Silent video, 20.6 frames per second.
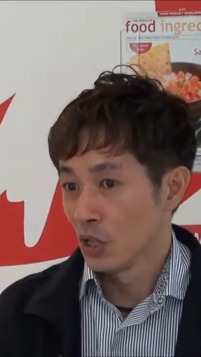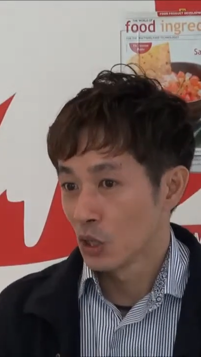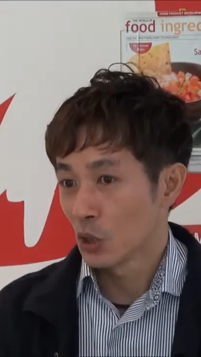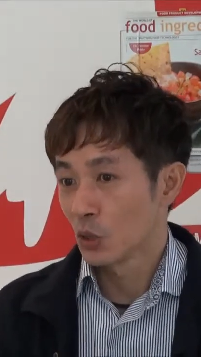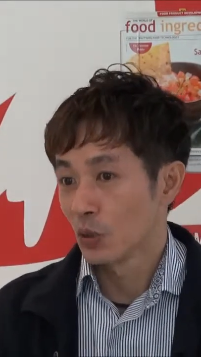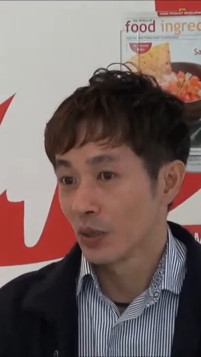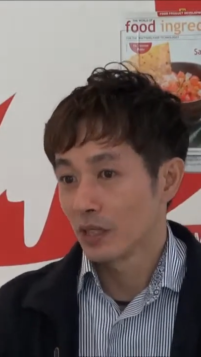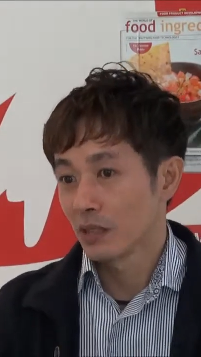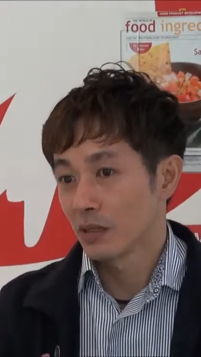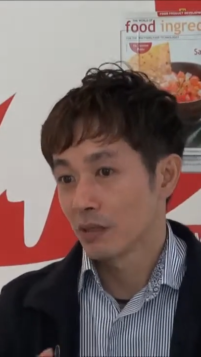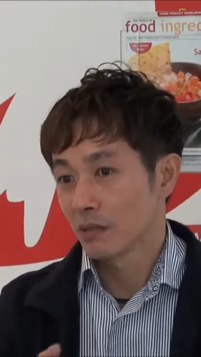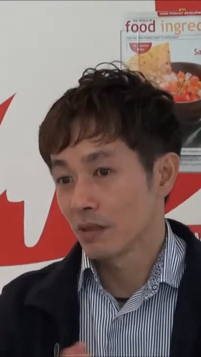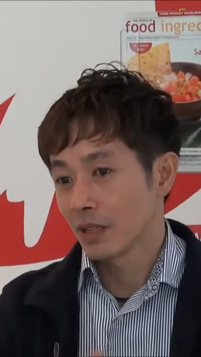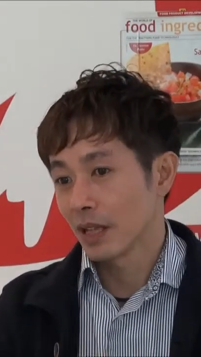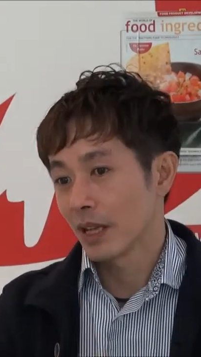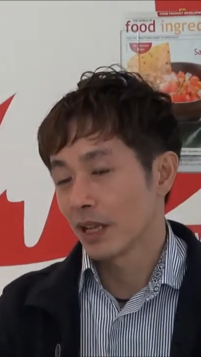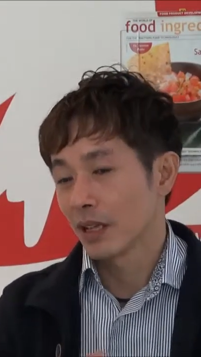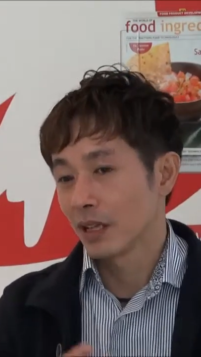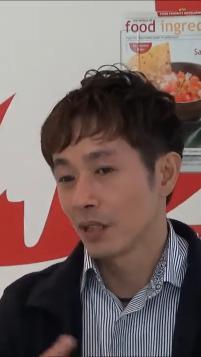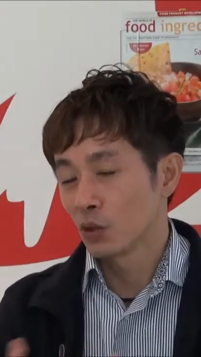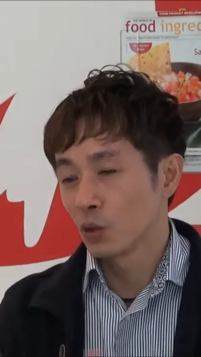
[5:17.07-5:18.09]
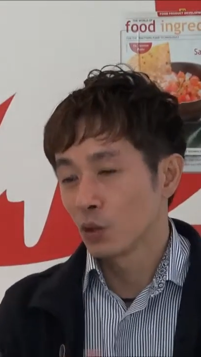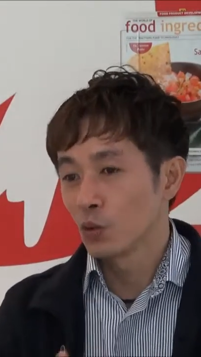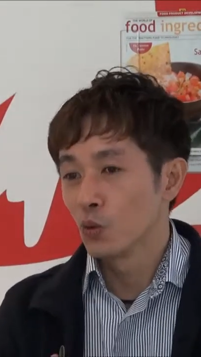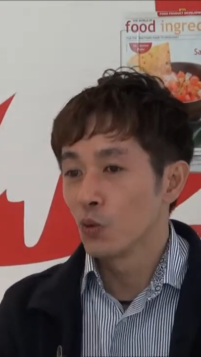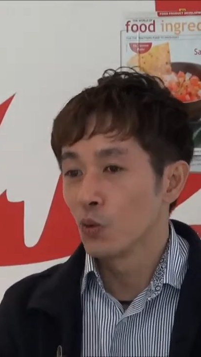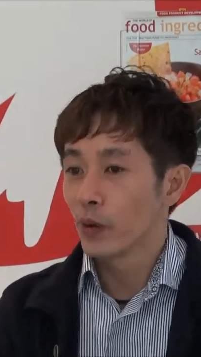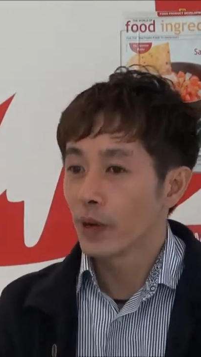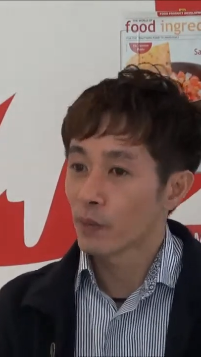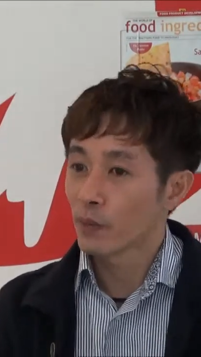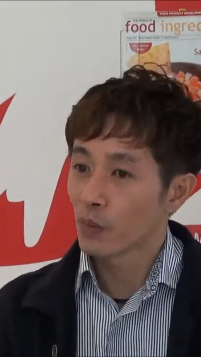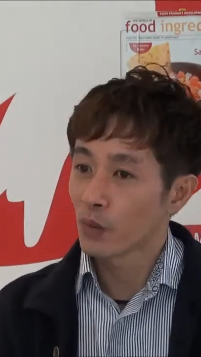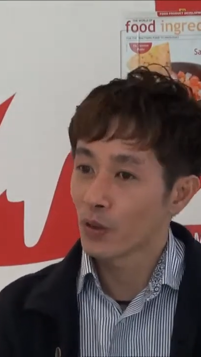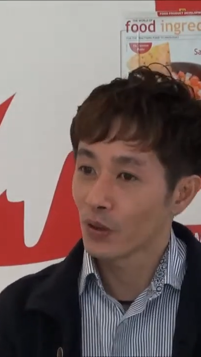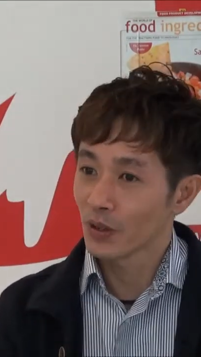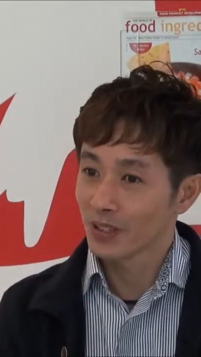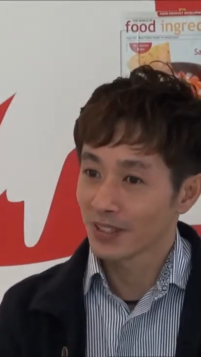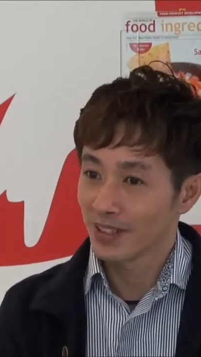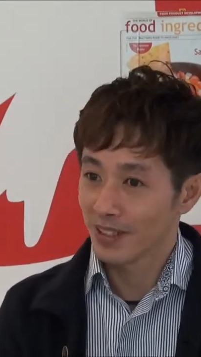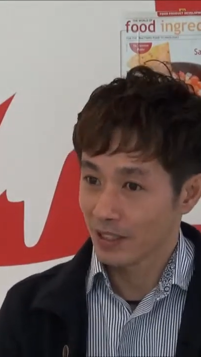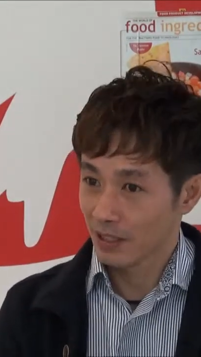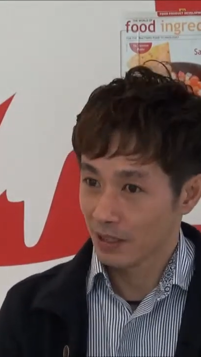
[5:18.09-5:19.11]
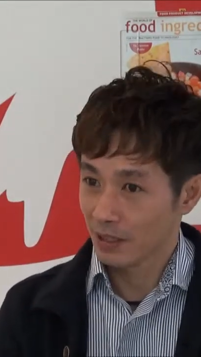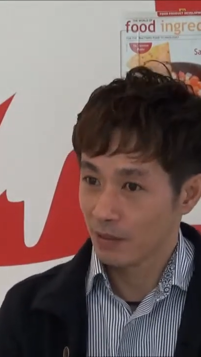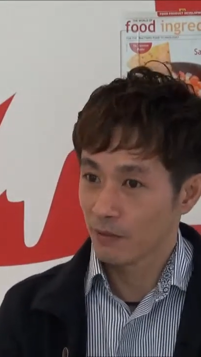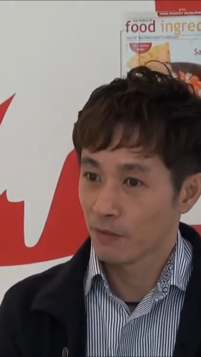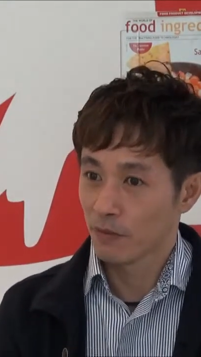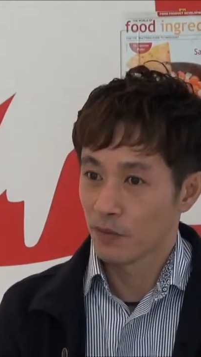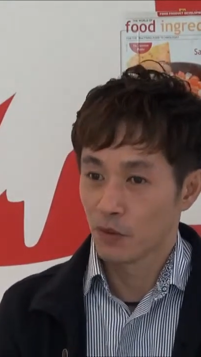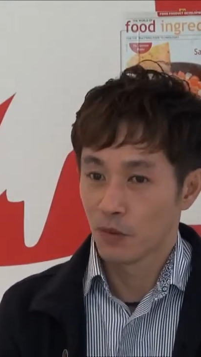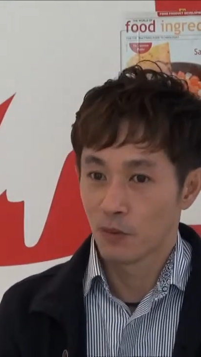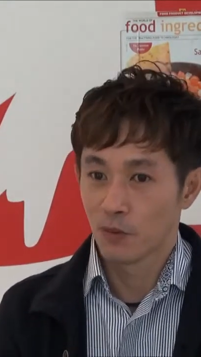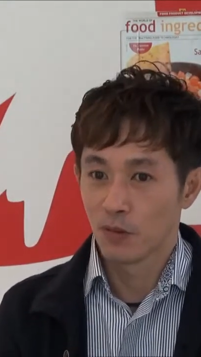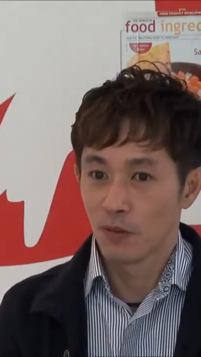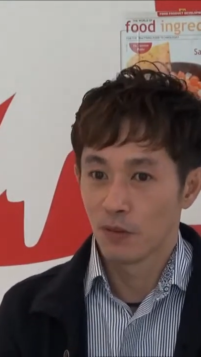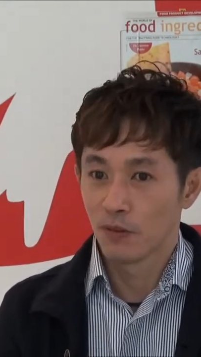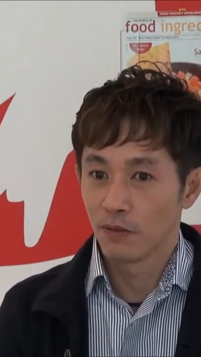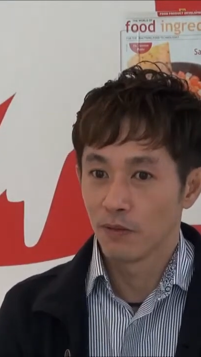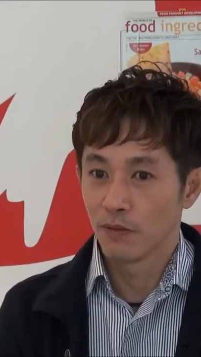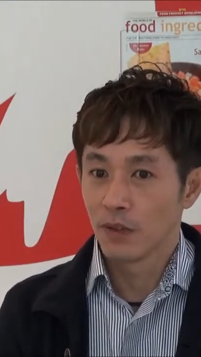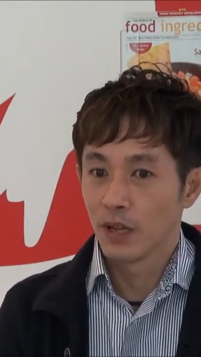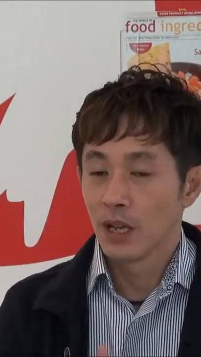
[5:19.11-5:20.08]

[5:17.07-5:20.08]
So it's like a two-way process for both